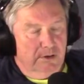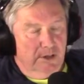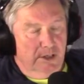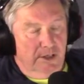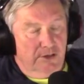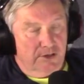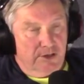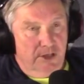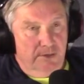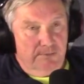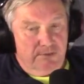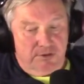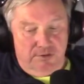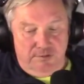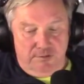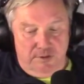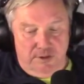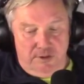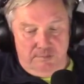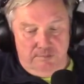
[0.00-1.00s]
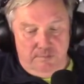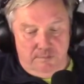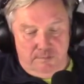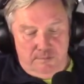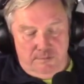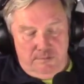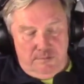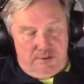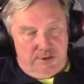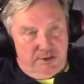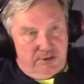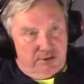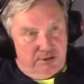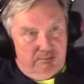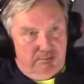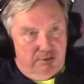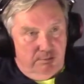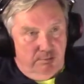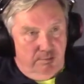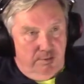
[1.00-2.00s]
in terms of the
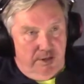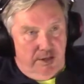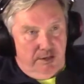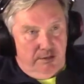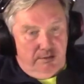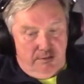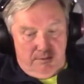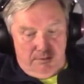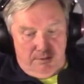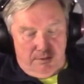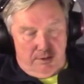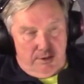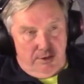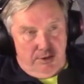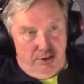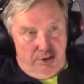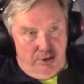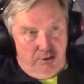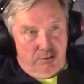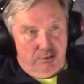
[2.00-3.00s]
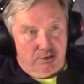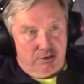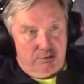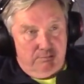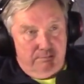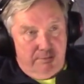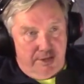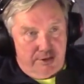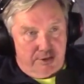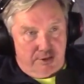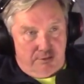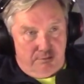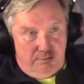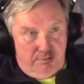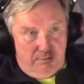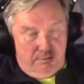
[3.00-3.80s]
system that we can use to measure